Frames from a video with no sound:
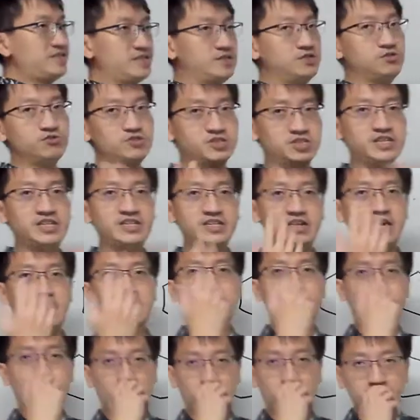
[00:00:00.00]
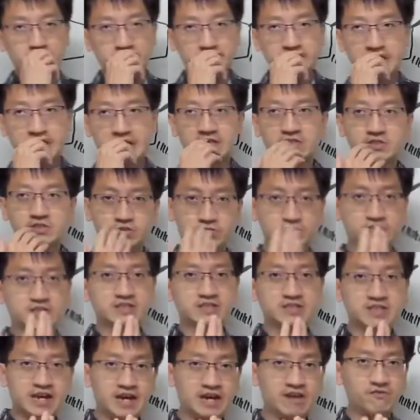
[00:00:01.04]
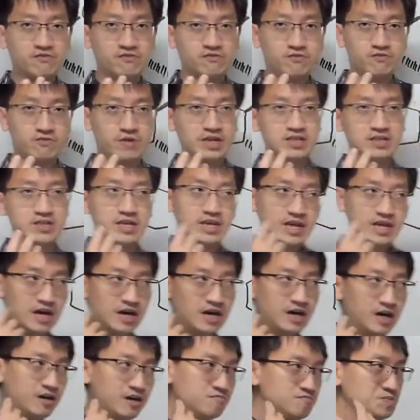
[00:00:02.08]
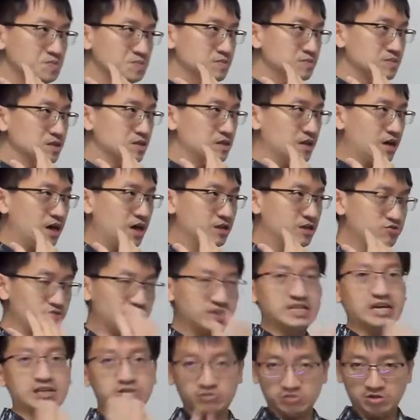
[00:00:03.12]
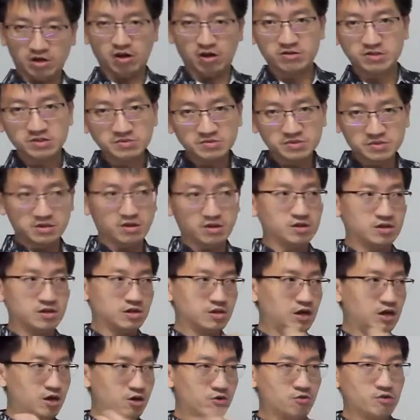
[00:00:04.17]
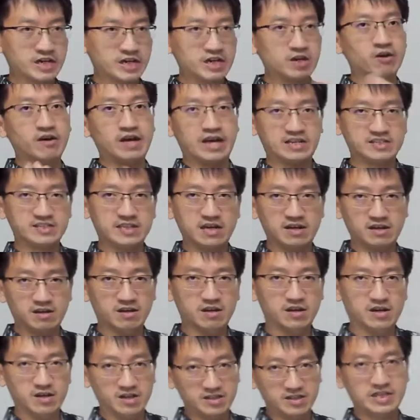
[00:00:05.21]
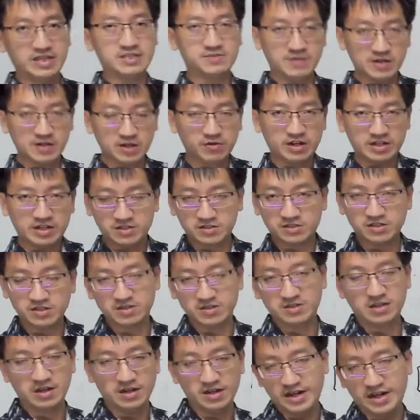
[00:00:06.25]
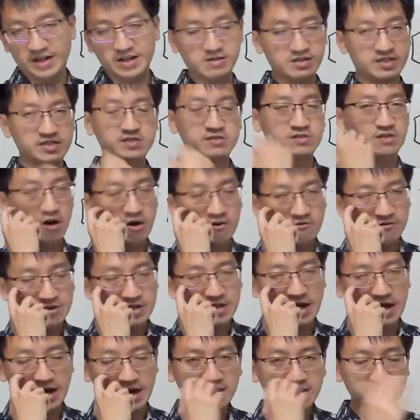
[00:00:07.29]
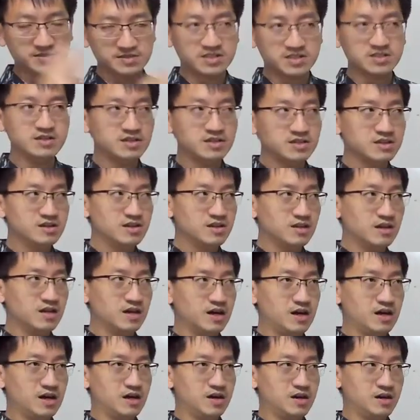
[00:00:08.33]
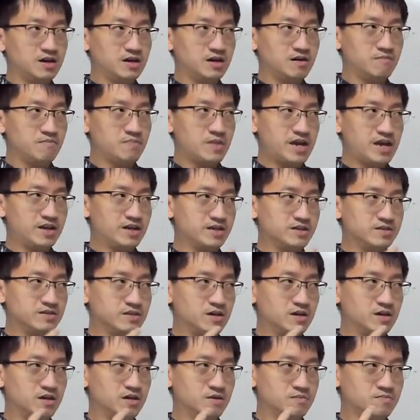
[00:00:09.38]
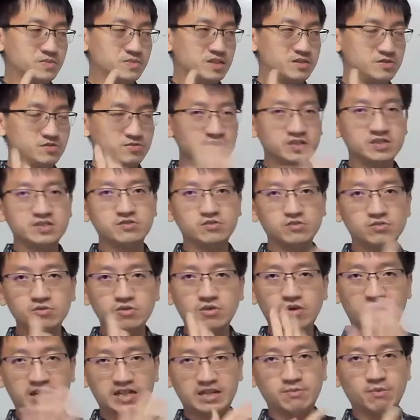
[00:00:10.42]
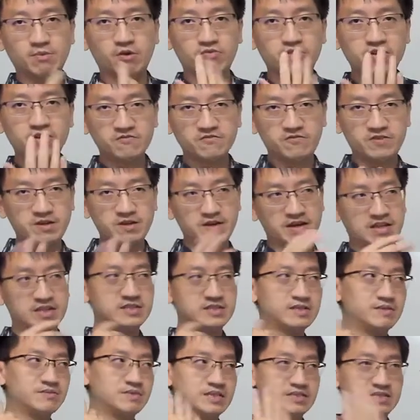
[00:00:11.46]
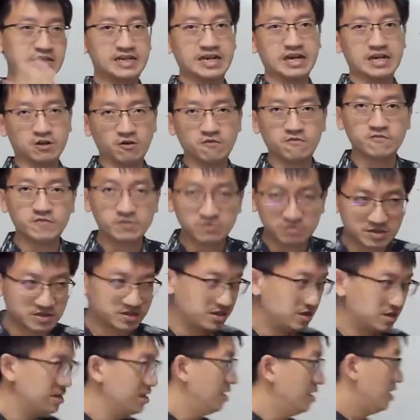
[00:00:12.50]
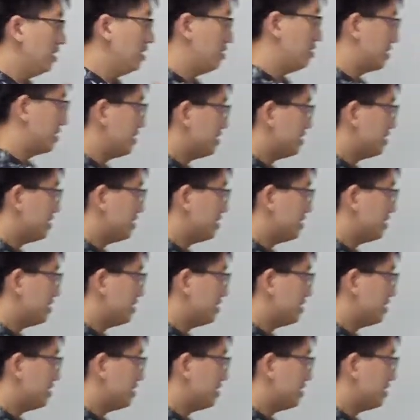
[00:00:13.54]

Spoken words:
usually a problem that students have when they are doing their tutorials or working on assessment questions, and it's often asked, and the students need to do quite a number of ring flip, and then sometimes they get confused. Okay,